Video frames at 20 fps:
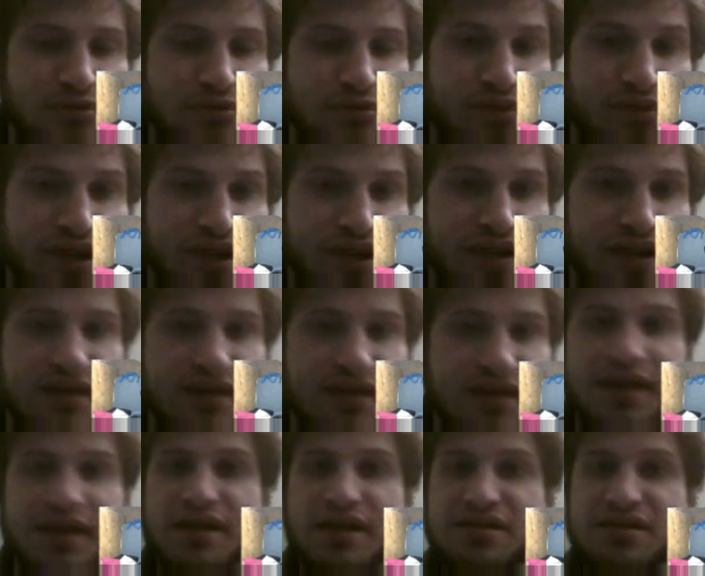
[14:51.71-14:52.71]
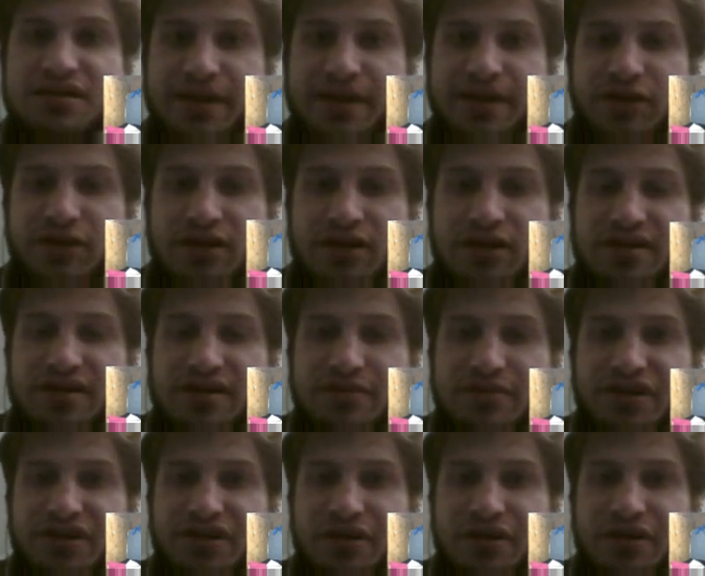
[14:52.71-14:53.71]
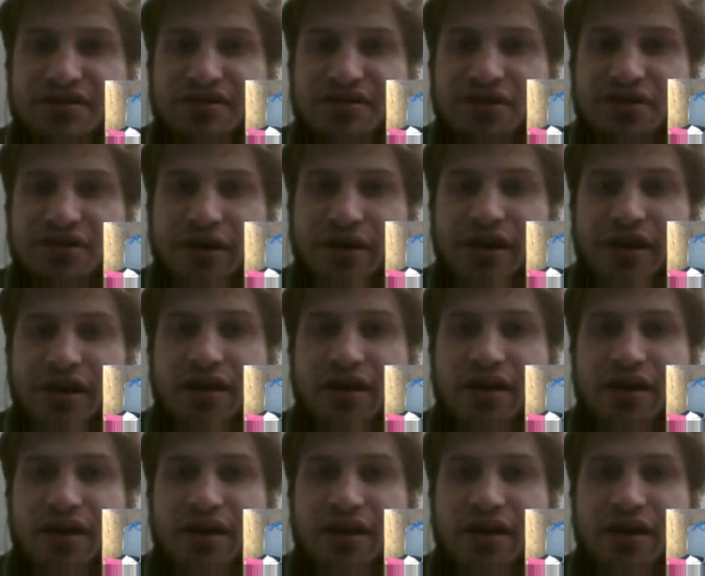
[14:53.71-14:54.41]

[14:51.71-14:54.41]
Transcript: play. Same concept here in XAYA.